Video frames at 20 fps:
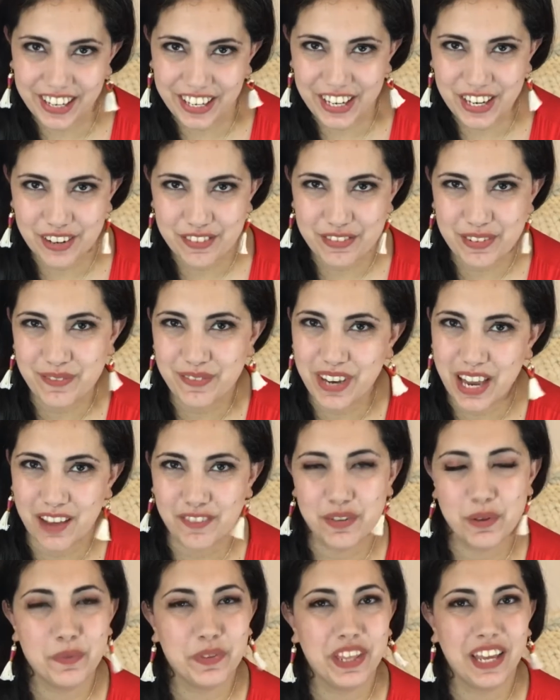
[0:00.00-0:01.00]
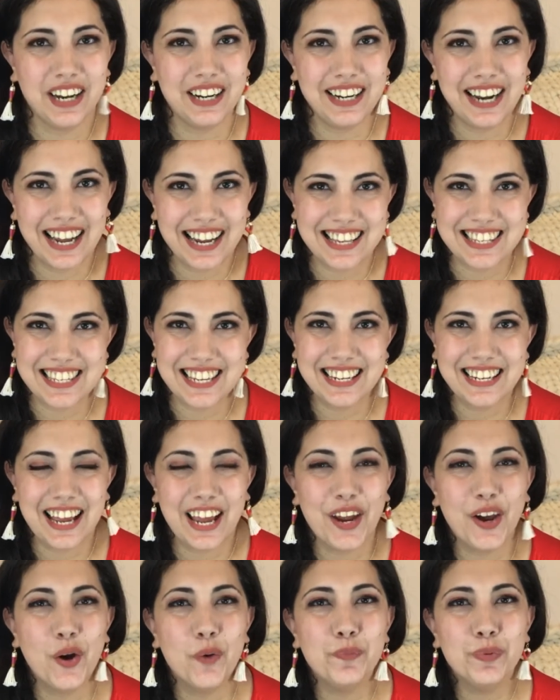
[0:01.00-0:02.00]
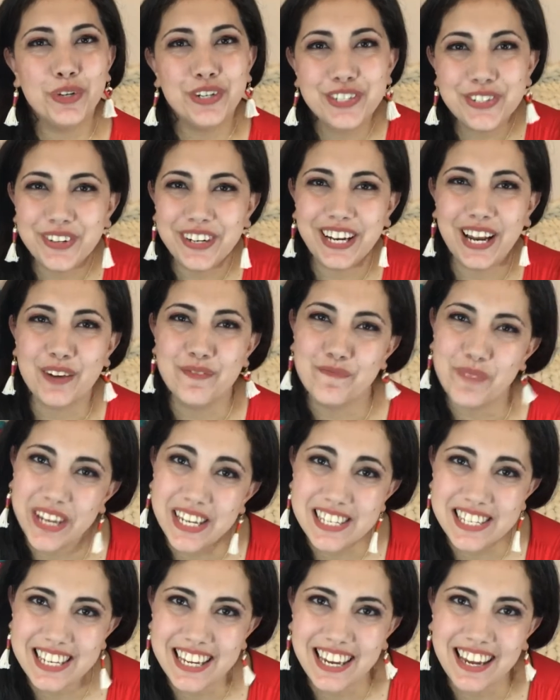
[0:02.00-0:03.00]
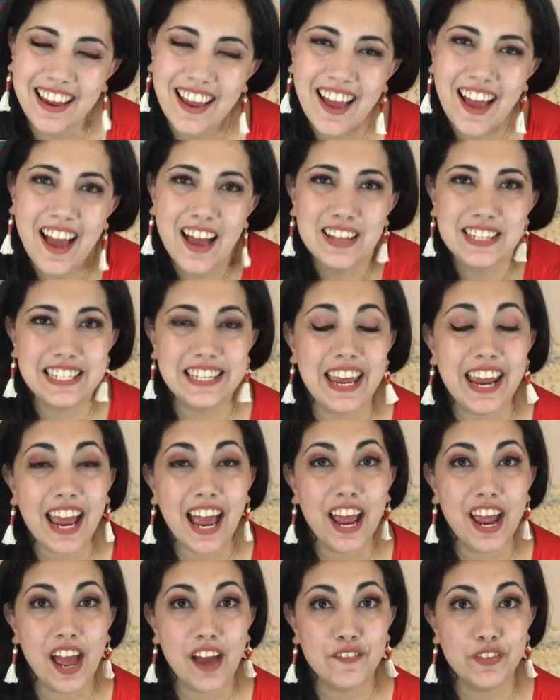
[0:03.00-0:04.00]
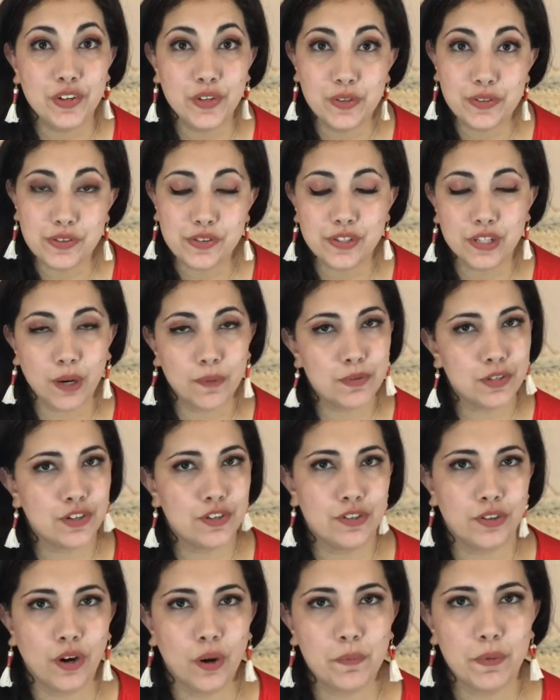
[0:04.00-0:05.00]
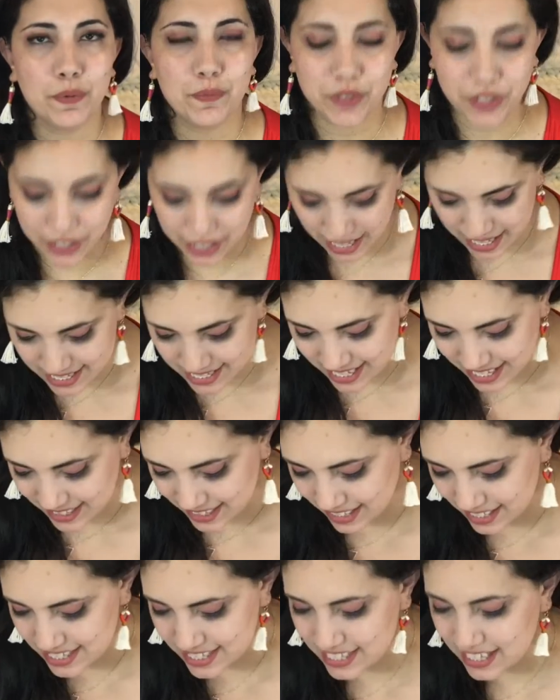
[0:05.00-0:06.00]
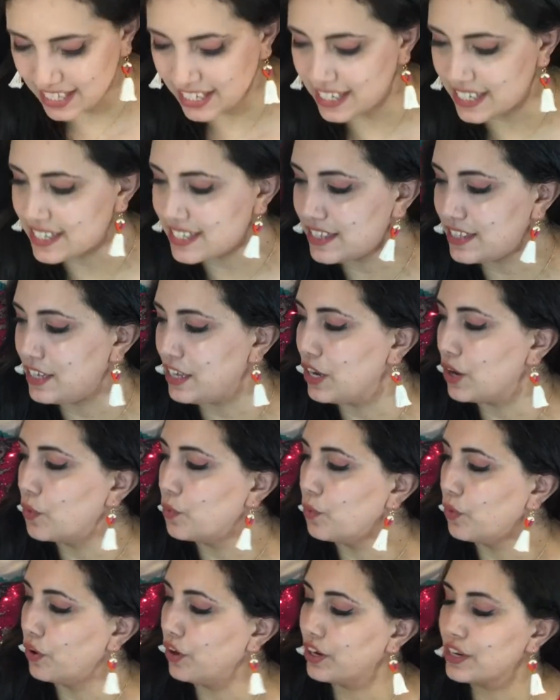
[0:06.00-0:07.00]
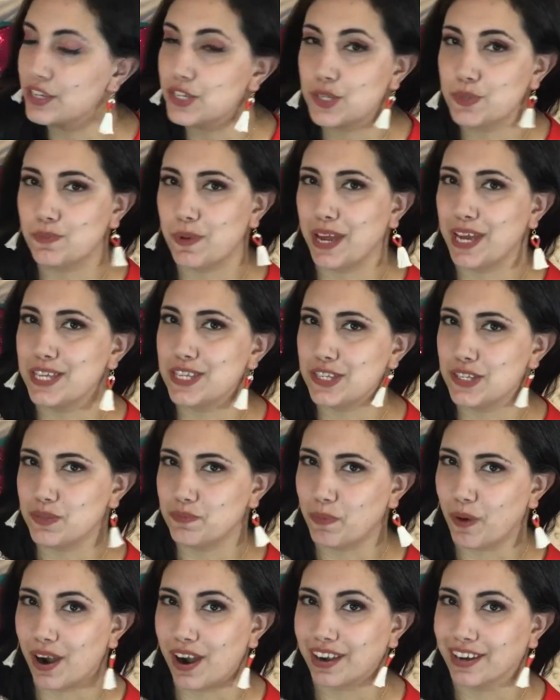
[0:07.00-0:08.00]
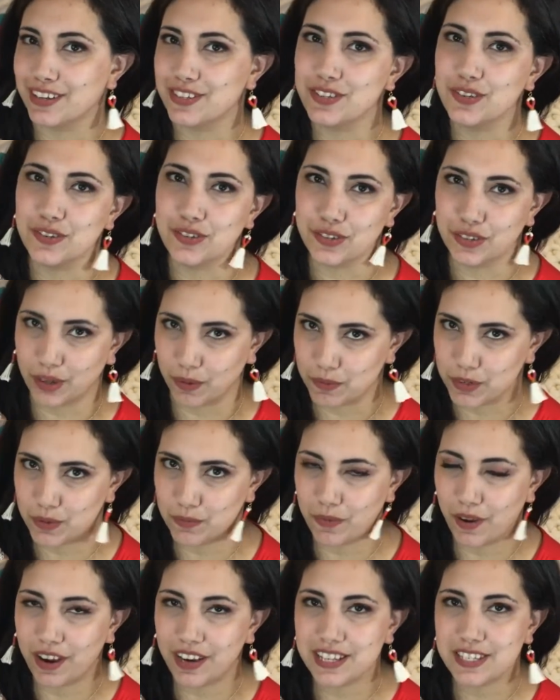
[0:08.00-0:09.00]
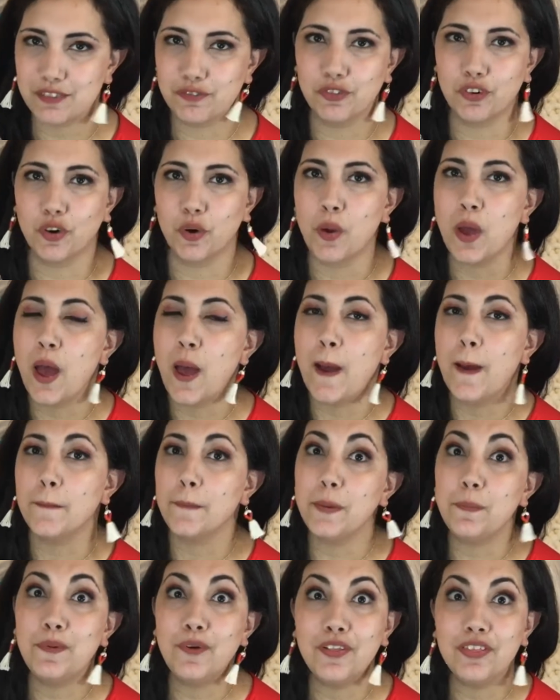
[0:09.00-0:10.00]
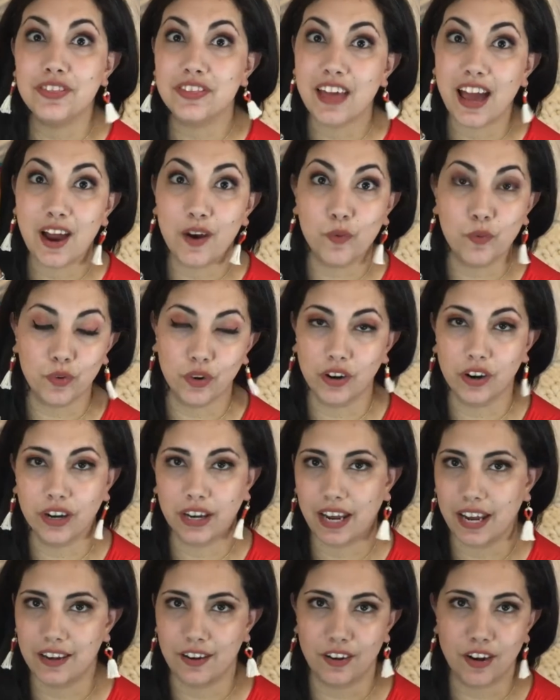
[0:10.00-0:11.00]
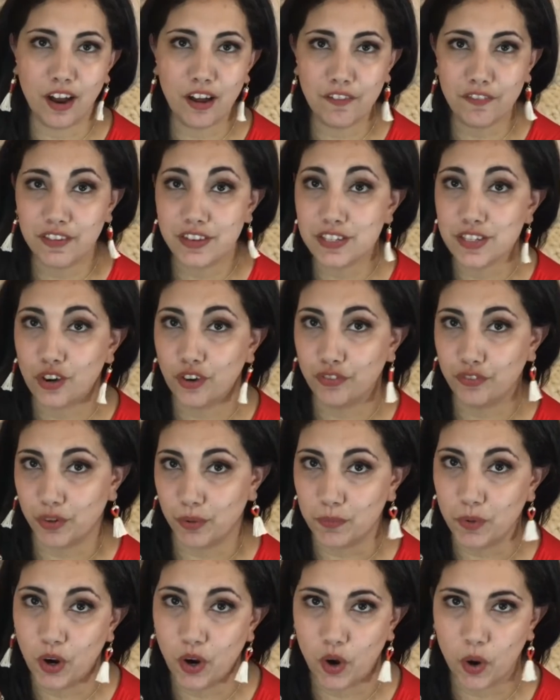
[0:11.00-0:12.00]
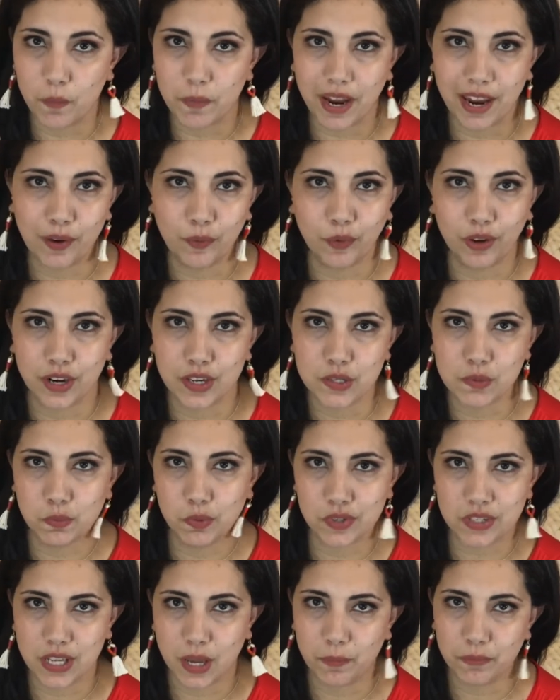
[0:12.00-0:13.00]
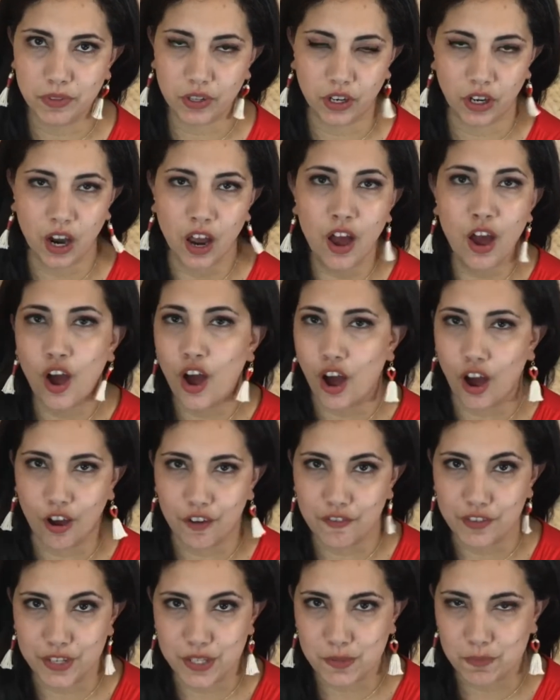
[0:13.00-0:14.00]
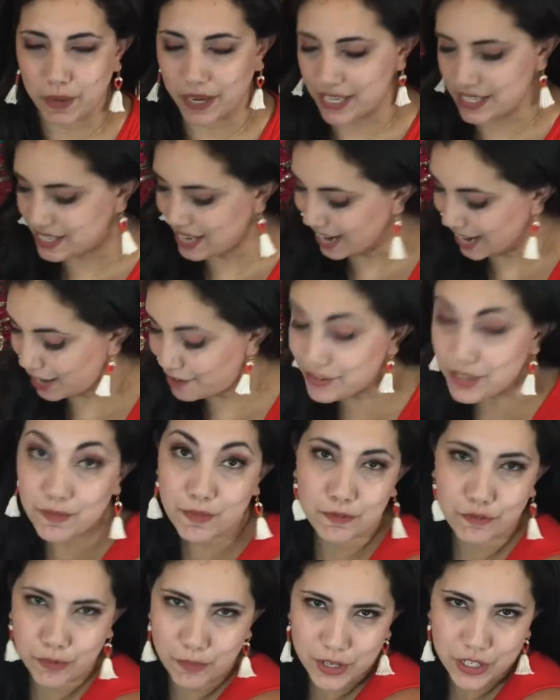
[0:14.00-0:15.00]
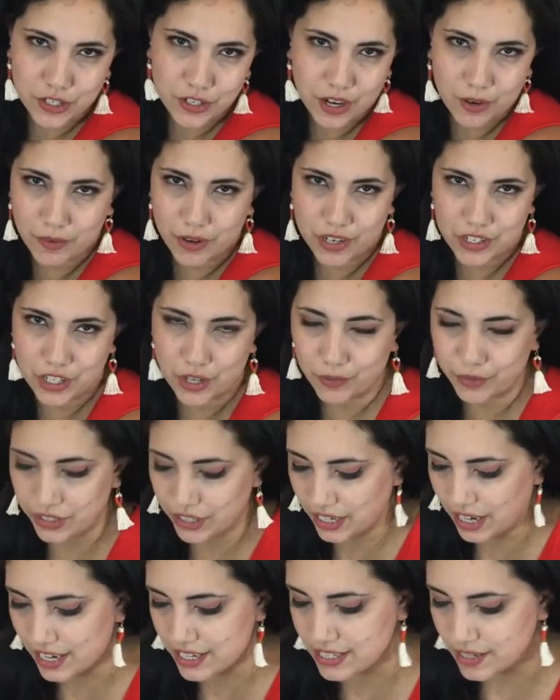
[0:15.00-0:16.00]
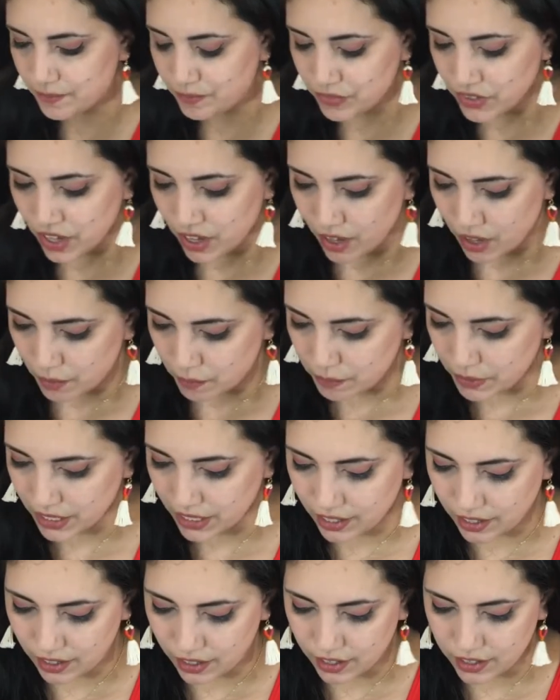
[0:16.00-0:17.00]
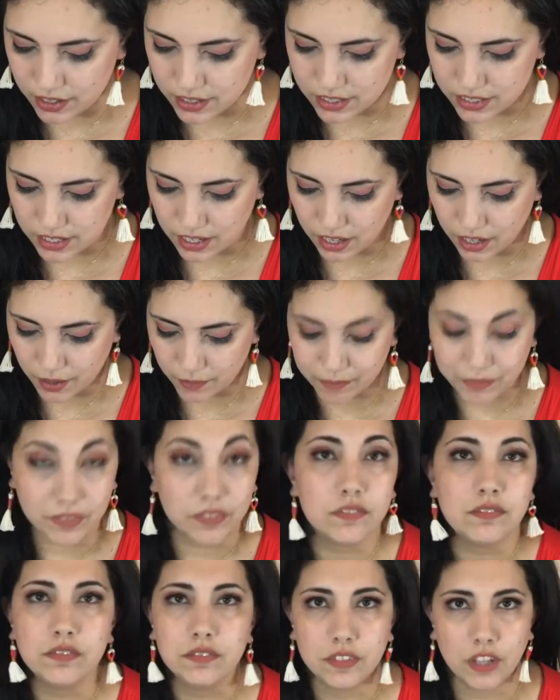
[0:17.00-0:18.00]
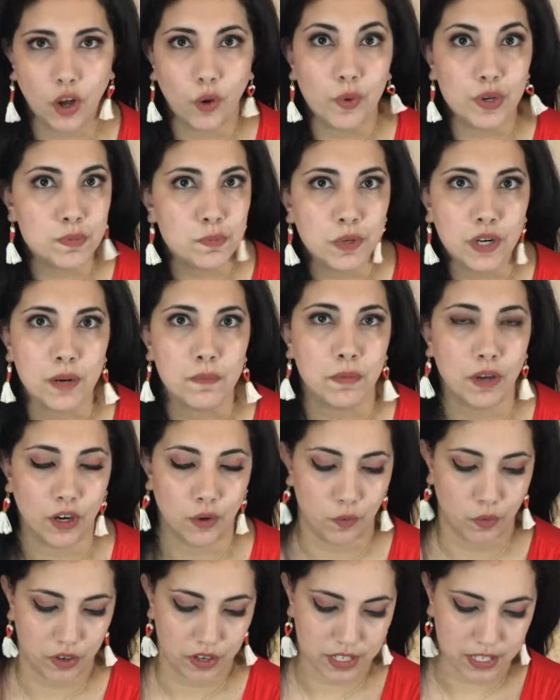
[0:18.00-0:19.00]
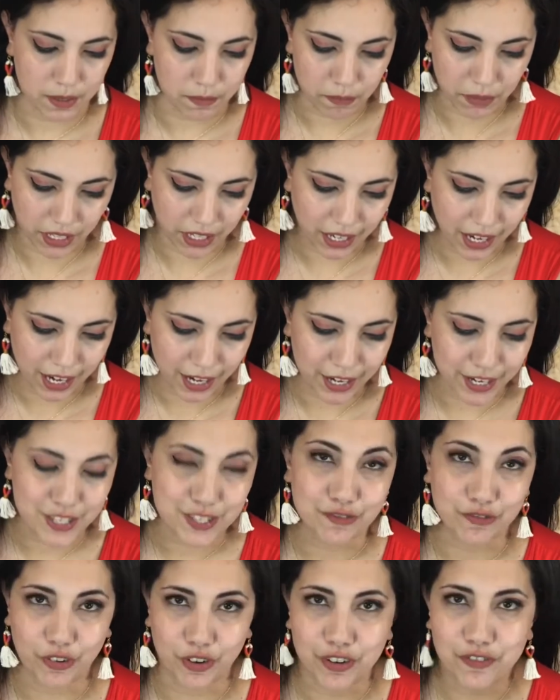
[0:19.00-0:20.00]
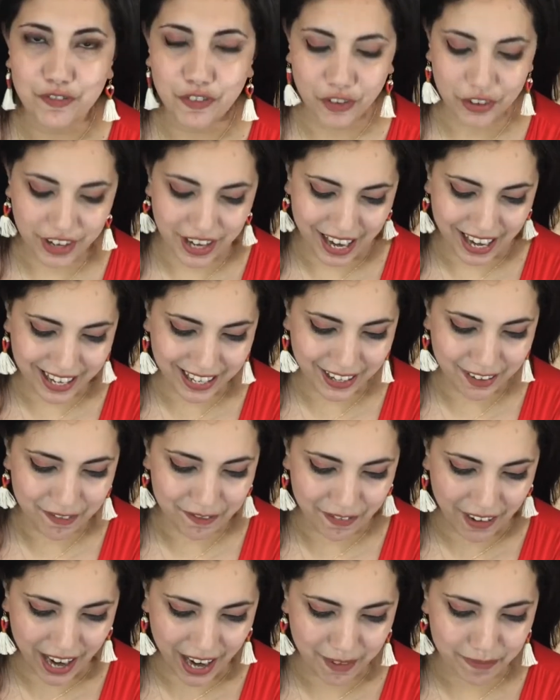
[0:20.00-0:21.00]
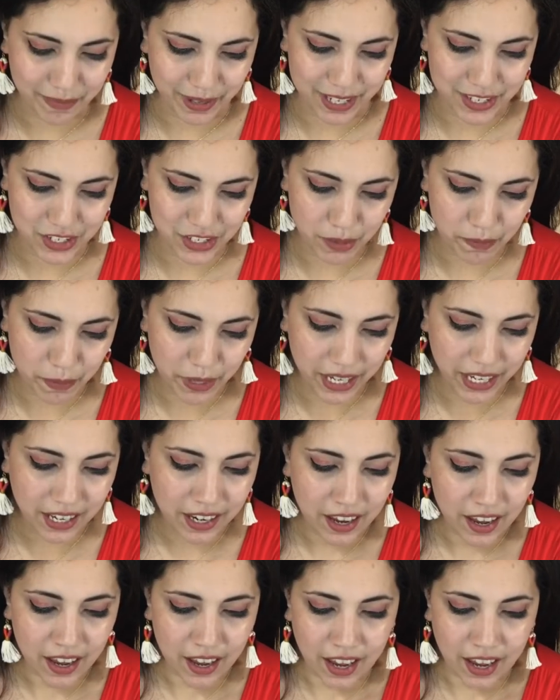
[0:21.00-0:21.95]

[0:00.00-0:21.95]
here from Laughing Without an Accent. I hope you're doing amazing. Today I have a new subscription to open with you guys, and this is the Workspace Spark subscription box for people that work in an office or from home and want to spruce up their office space. I have some information I want to share with you guys because they always put it in better words than me. It is $44.95 plus shipping